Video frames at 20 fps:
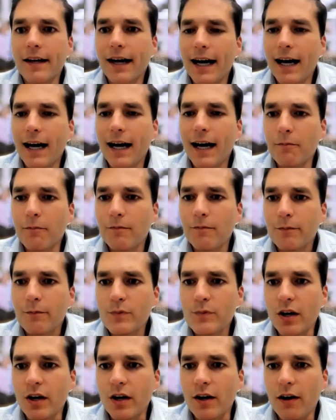
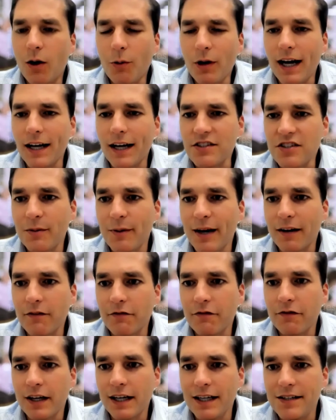so I want to ask you
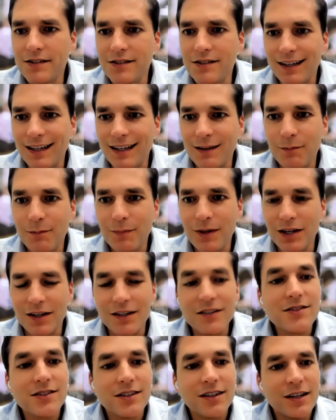about fees in a
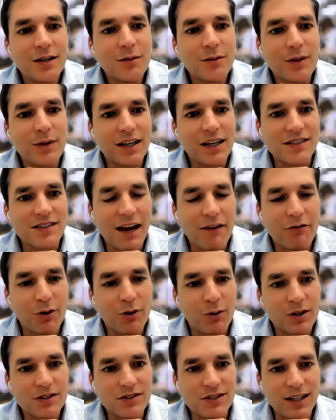minute, because
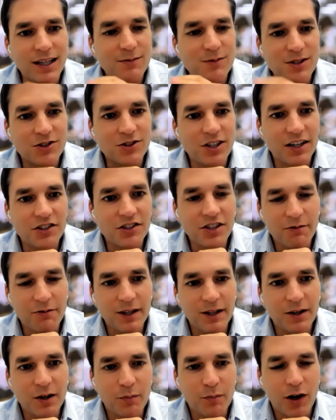everyone seems to judge
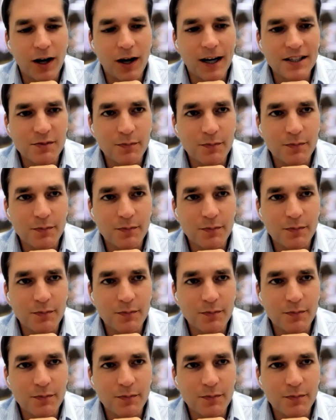everything on price.